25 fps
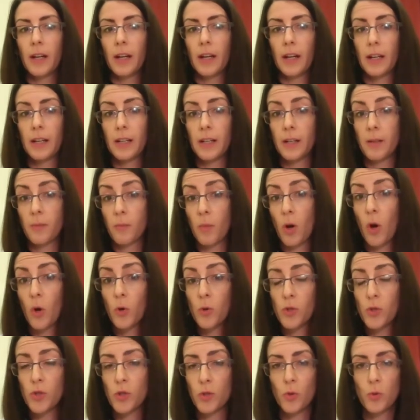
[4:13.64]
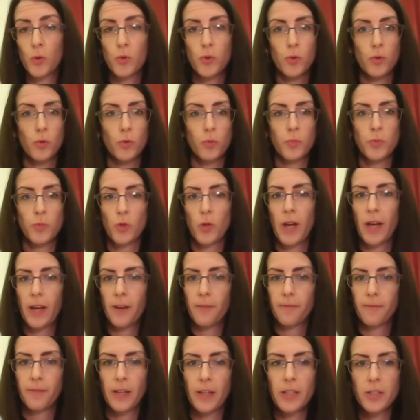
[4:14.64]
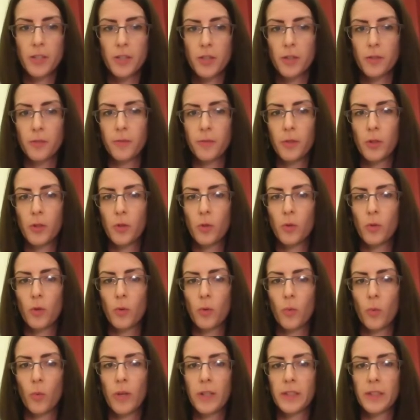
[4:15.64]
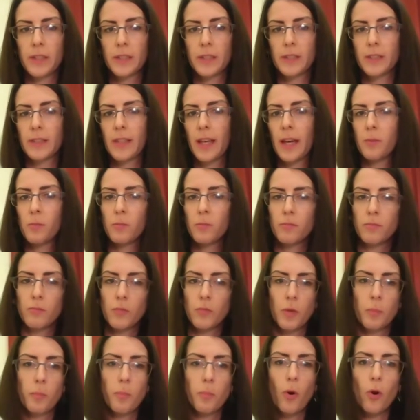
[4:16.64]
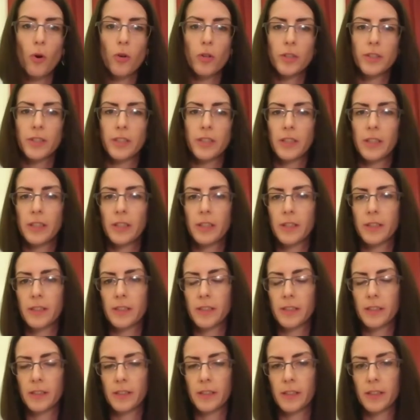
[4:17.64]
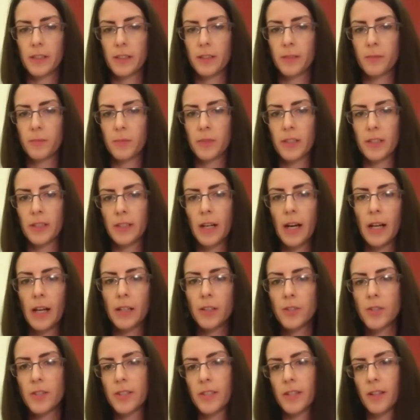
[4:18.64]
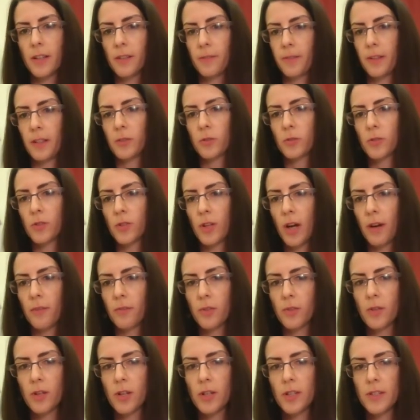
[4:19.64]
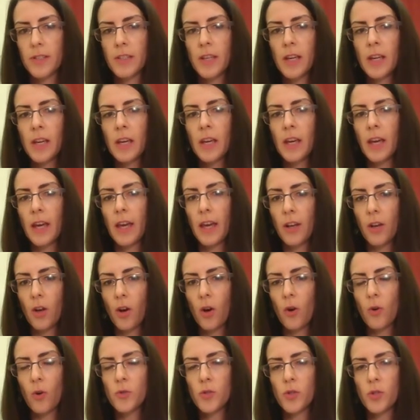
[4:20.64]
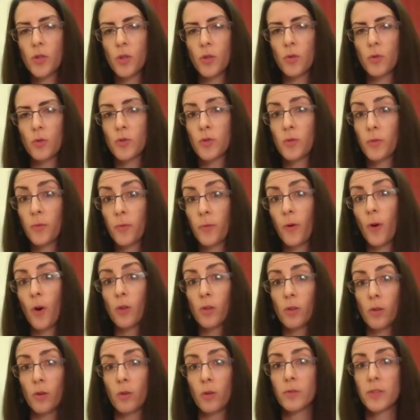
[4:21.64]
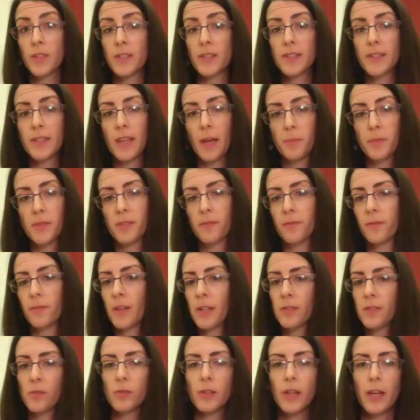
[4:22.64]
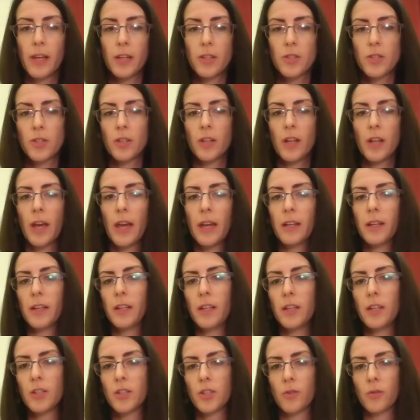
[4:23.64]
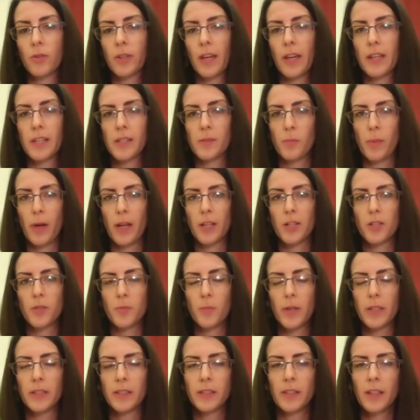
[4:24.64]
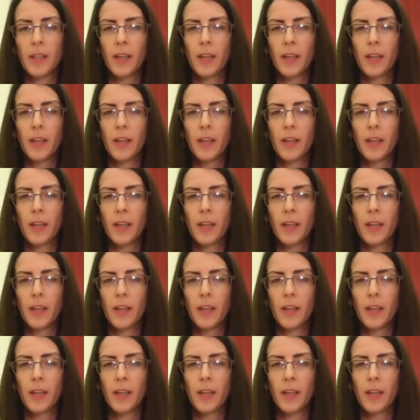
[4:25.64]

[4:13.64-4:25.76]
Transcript: also to have interview with them, reporting the alerts of ill travelers, and also to follow the steps of isolation and initial case management.